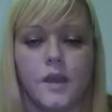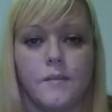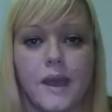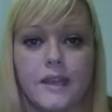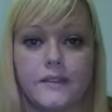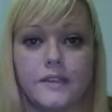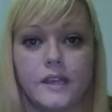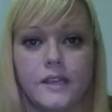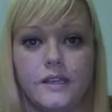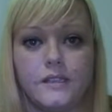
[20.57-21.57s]
Back in the
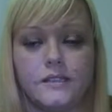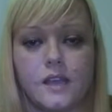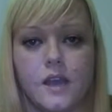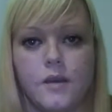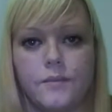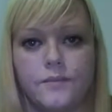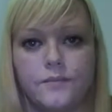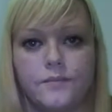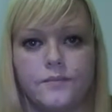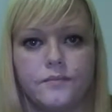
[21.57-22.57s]
90s,
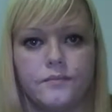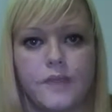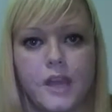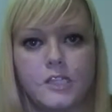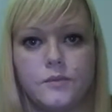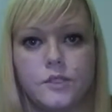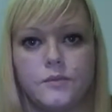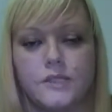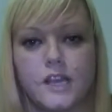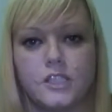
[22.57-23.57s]
Backstreet Boys
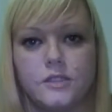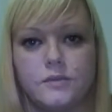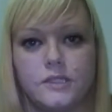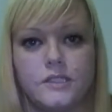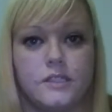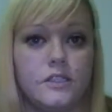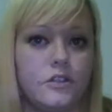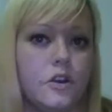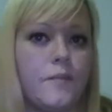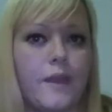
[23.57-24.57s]
was actually released in
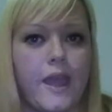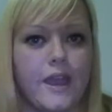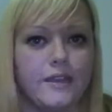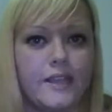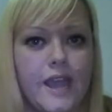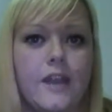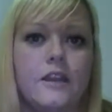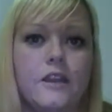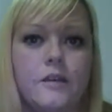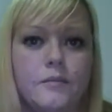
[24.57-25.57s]
Europe and
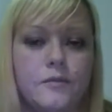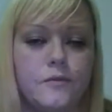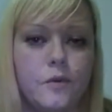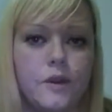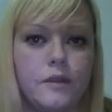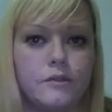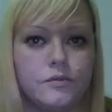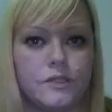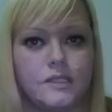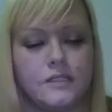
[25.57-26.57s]
Canada before it was
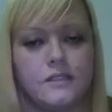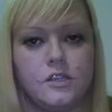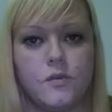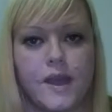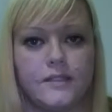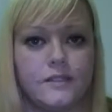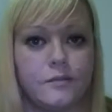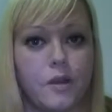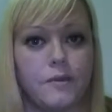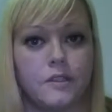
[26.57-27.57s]
released in the US, and
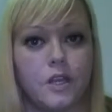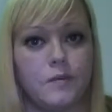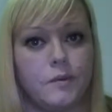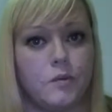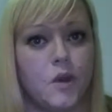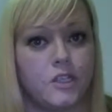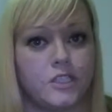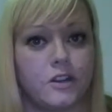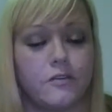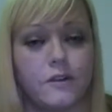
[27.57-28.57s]
probably a lot of people
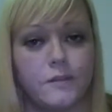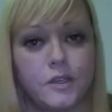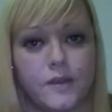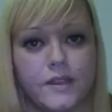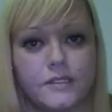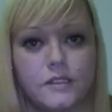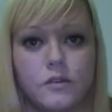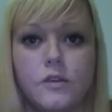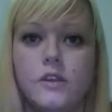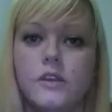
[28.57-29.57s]
watching are from the US,
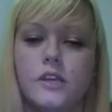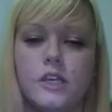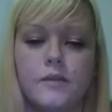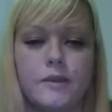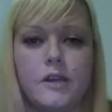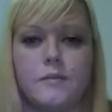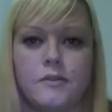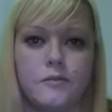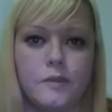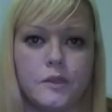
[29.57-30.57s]
so you might not be
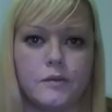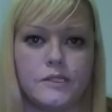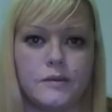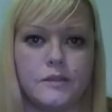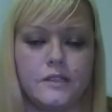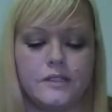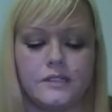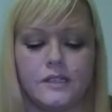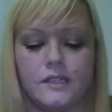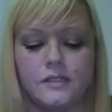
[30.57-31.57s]
familiar with some of these
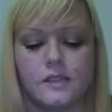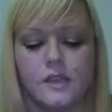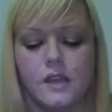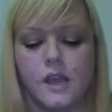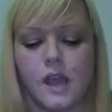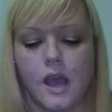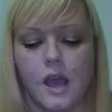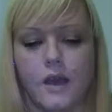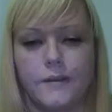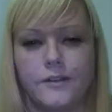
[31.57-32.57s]
CDs.
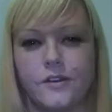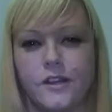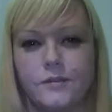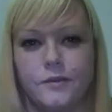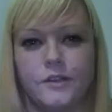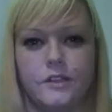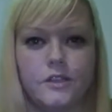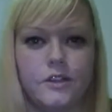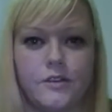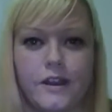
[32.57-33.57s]
I tried to put it in the
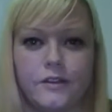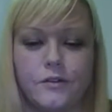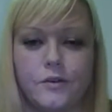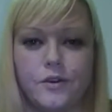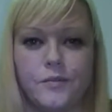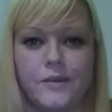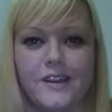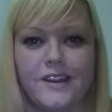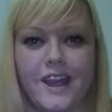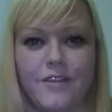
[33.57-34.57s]
correct order,
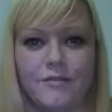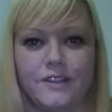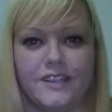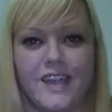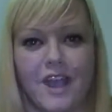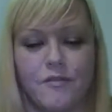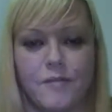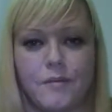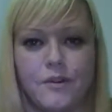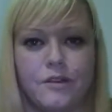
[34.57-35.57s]
but I really can't
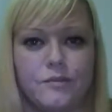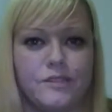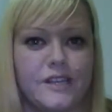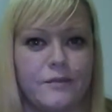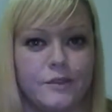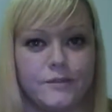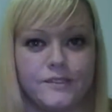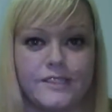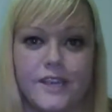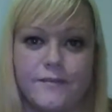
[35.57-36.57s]
remember 100% which
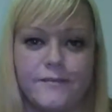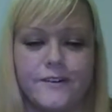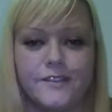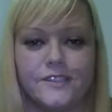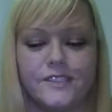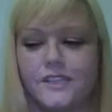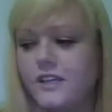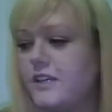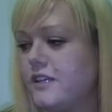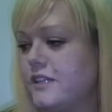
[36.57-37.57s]
ones came first,
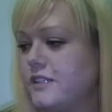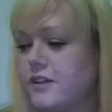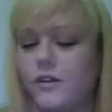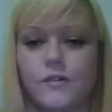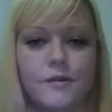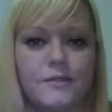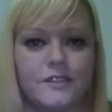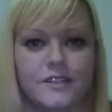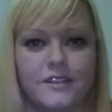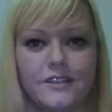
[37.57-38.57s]
so I'm just
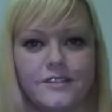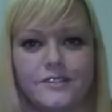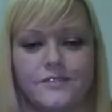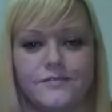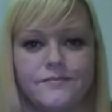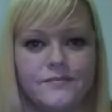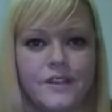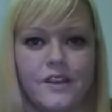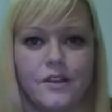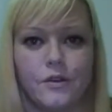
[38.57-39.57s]
going to sort of
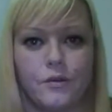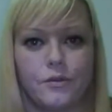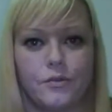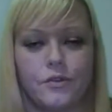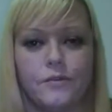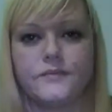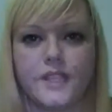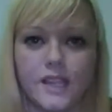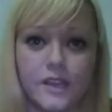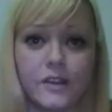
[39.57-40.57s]
go through them.
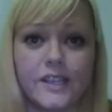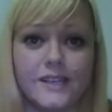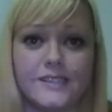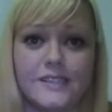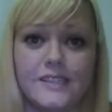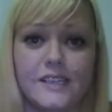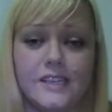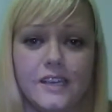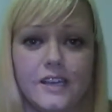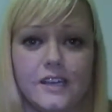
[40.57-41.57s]
Now, to get a
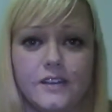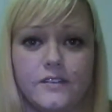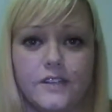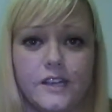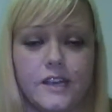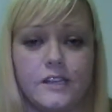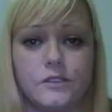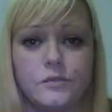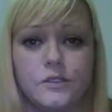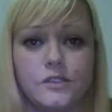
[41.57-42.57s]
CD in the
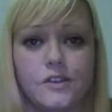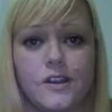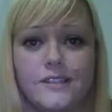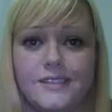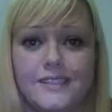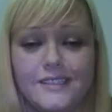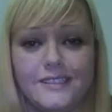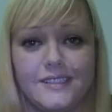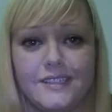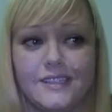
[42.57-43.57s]
90s was not as
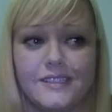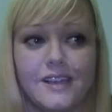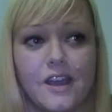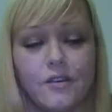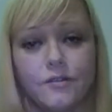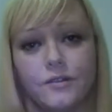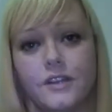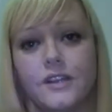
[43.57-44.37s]
easy as now.